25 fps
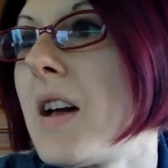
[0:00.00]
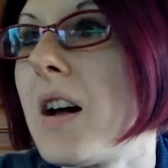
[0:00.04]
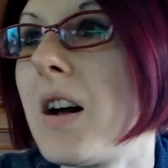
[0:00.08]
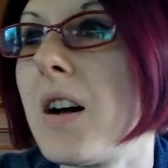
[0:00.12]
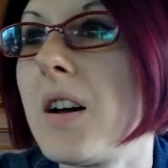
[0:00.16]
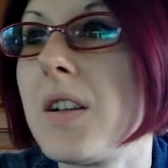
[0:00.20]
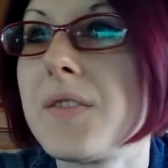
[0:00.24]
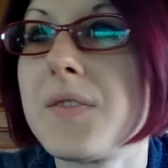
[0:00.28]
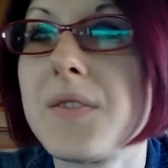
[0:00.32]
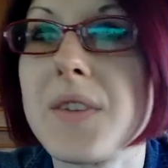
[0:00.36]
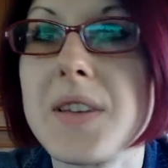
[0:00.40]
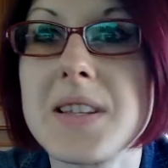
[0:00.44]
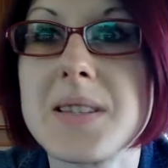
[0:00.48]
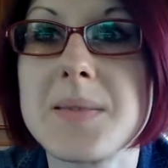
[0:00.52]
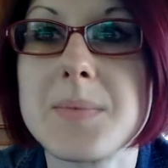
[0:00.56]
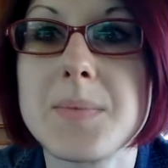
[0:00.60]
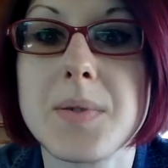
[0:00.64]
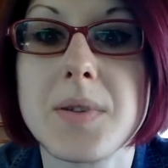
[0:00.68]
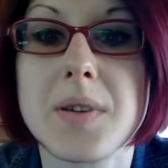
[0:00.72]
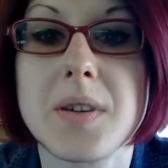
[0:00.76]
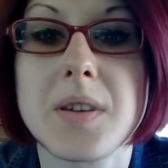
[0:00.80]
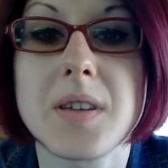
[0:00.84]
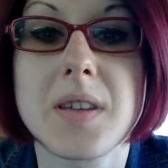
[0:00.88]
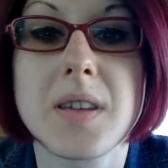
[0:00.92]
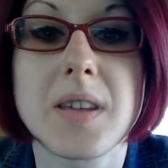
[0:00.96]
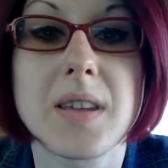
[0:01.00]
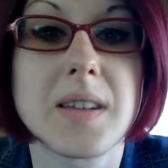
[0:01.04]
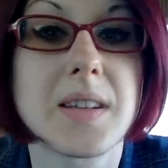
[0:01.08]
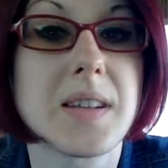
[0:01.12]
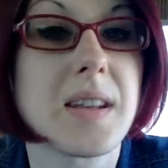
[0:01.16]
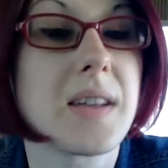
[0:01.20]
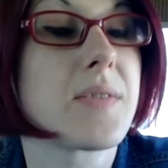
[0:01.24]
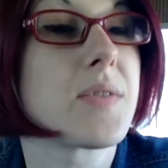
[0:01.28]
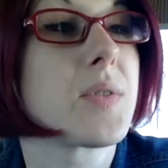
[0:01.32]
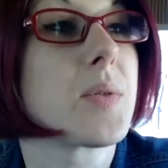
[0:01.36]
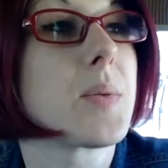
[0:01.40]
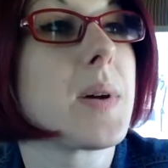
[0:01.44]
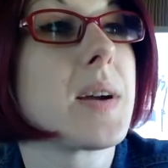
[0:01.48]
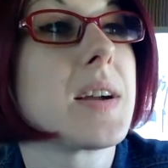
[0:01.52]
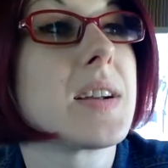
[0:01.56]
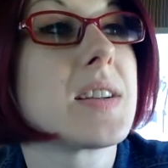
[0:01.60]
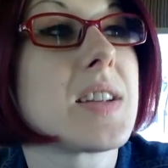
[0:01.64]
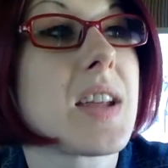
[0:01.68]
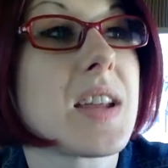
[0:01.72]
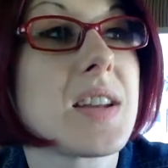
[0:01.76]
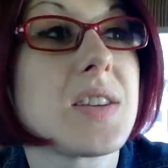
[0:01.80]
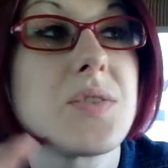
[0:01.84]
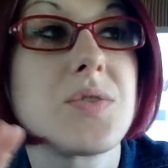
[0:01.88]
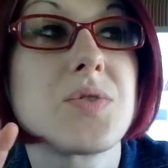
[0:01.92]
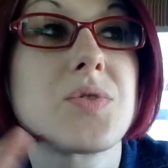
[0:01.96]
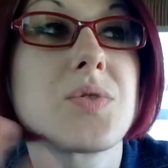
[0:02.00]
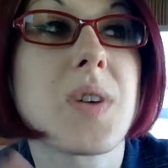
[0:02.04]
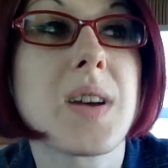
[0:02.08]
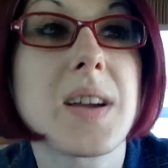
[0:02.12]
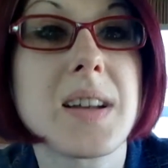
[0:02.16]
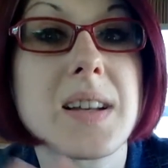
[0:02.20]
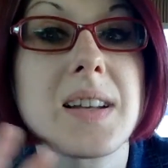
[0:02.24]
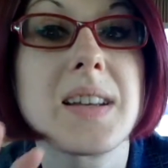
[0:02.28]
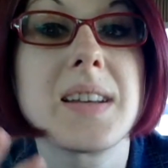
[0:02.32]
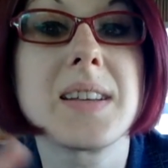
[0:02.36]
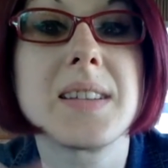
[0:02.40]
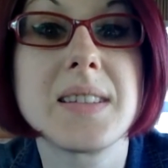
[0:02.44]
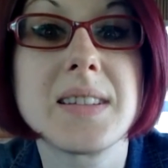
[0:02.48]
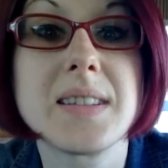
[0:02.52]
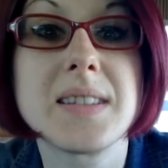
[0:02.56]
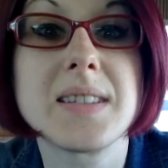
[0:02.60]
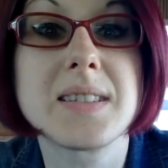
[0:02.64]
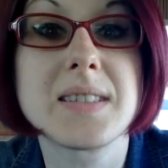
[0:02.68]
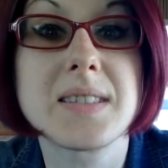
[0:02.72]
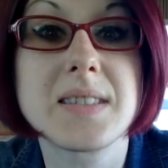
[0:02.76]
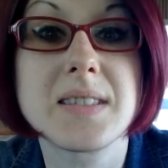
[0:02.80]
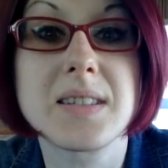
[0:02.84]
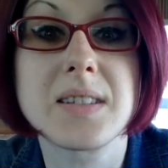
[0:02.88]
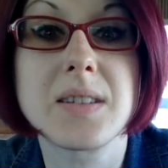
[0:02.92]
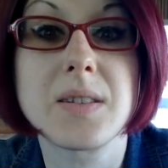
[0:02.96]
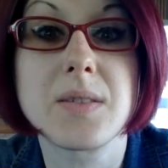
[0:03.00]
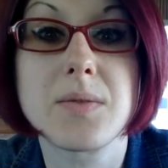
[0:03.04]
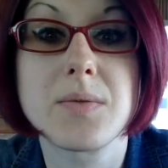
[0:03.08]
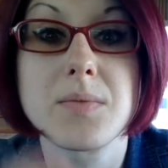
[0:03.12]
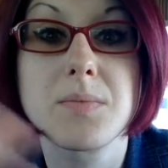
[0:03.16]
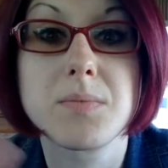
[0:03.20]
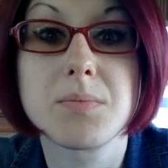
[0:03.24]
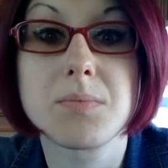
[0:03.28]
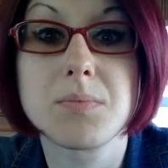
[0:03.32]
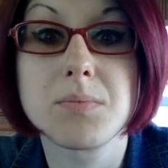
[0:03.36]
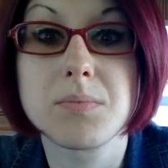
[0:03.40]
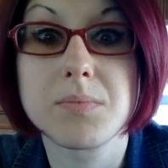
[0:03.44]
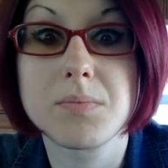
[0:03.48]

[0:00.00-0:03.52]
on Facebook and everywhere, and I do try to at least, you know,